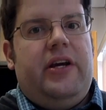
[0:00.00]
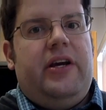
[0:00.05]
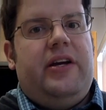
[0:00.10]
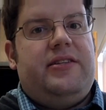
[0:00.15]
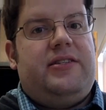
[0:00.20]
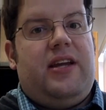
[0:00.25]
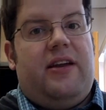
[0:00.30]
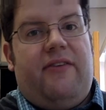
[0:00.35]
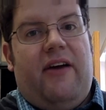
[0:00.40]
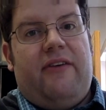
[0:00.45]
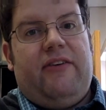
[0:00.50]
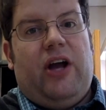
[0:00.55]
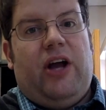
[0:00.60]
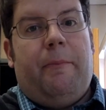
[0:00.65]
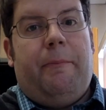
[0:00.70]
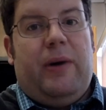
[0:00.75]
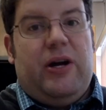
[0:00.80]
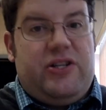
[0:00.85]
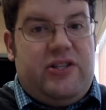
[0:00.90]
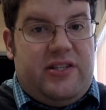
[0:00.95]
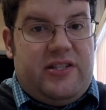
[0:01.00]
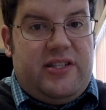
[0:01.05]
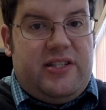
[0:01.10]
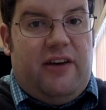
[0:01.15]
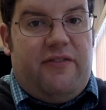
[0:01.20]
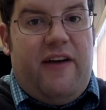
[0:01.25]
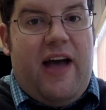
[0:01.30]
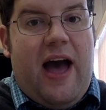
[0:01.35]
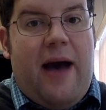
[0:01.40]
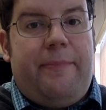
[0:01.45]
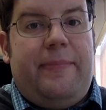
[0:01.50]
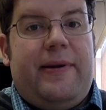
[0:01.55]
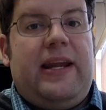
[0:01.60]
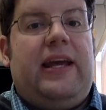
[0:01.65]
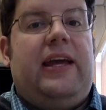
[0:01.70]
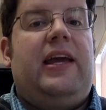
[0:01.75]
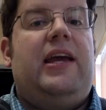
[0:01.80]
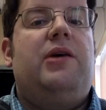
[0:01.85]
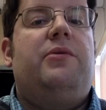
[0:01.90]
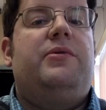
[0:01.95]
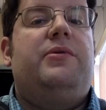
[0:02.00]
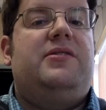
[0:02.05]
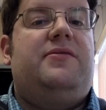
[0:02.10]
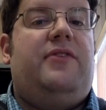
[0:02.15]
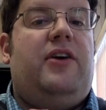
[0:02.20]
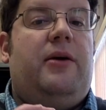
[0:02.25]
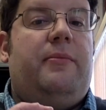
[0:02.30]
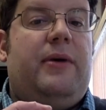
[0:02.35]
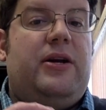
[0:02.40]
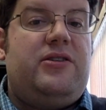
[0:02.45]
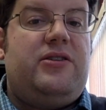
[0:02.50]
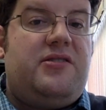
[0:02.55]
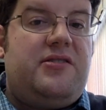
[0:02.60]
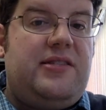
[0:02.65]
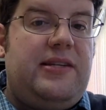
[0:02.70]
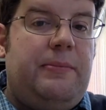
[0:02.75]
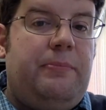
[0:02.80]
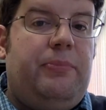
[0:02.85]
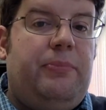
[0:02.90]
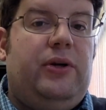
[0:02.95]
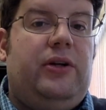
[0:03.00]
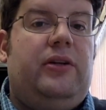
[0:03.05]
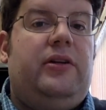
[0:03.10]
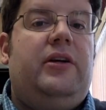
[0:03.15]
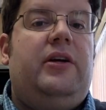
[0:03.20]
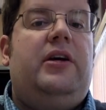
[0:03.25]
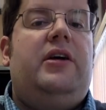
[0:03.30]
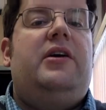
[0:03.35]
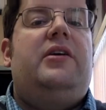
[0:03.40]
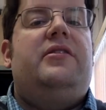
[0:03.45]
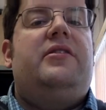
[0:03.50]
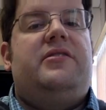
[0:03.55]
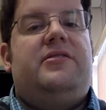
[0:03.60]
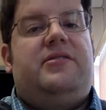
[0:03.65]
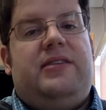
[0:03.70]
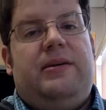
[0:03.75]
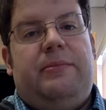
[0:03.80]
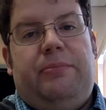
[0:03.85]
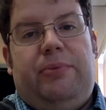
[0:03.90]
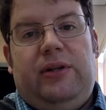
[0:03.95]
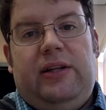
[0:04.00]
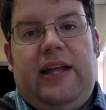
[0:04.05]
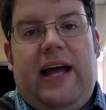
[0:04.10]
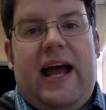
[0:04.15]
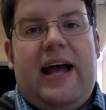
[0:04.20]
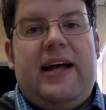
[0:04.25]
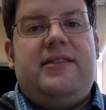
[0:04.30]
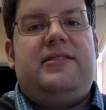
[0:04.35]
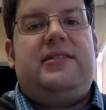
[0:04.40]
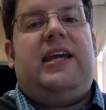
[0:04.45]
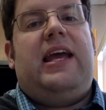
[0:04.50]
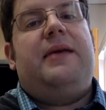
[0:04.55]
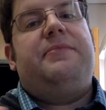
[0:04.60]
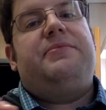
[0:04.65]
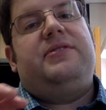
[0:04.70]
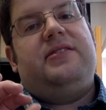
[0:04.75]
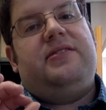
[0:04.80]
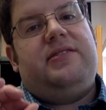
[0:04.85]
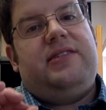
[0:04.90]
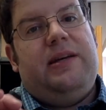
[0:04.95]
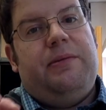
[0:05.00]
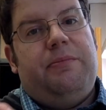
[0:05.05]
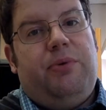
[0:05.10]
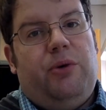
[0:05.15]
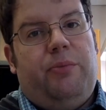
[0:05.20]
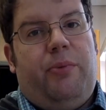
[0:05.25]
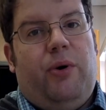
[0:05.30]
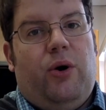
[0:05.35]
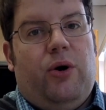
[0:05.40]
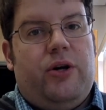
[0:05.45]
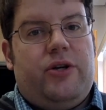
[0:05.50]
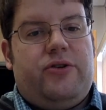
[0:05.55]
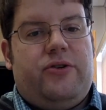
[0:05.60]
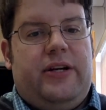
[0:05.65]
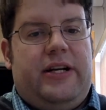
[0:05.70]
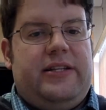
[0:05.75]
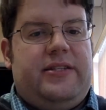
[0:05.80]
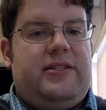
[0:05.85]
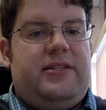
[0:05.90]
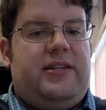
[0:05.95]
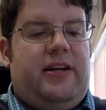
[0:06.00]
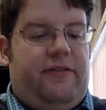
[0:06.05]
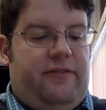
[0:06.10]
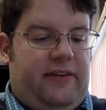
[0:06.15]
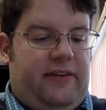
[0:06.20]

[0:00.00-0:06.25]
Instead of having a bunch of stuff happening, it was very much simple. The simple landscapes, the simple portraits, stuff